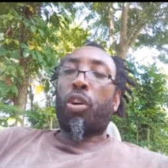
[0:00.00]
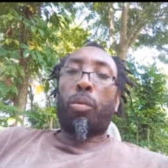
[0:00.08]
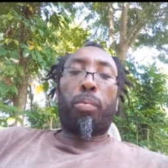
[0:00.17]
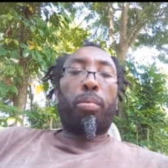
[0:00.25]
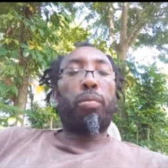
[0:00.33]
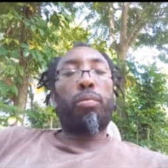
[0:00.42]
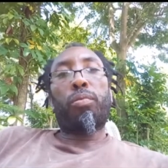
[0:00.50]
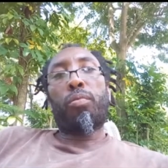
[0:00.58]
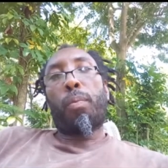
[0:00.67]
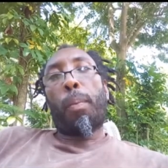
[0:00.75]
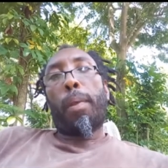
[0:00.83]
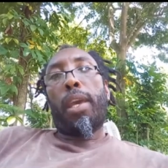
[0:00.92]
cup,
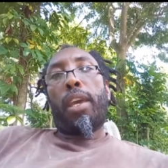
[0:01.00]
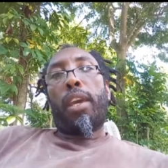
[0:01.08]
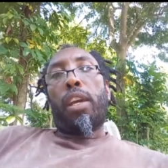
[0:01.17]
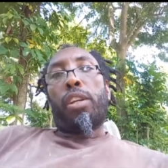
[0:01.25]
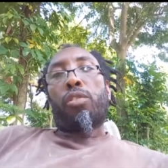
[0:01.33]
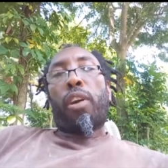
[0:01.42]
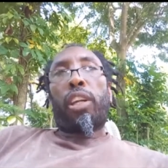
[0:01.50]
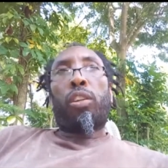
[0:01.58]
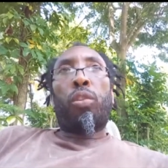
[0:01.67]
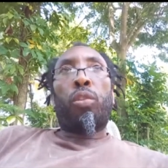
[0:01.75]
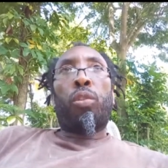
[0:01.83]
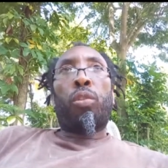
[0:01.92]
try
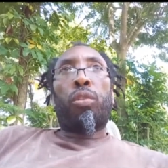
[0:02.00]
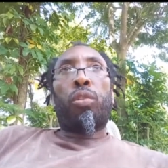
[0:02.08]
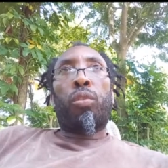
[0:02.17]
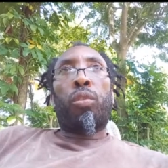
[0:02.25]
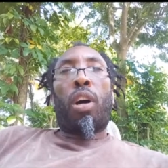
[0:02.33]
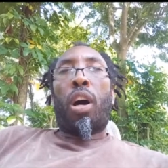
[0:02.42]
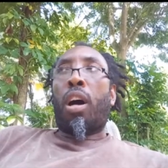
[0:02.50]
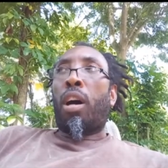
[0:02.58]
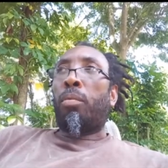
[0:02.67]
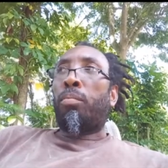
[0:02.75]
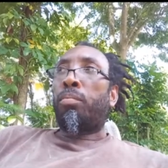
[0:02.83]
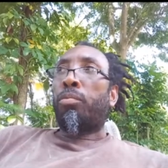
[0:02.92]
to to
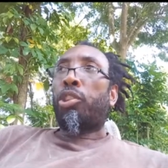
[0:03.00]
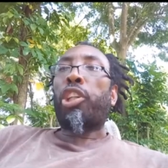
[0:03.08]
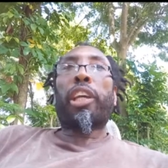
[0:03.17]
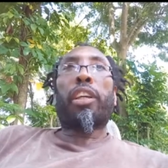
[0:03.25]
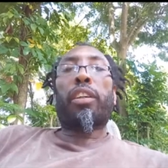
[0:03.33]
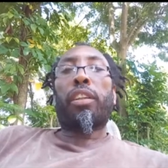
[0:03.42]
um check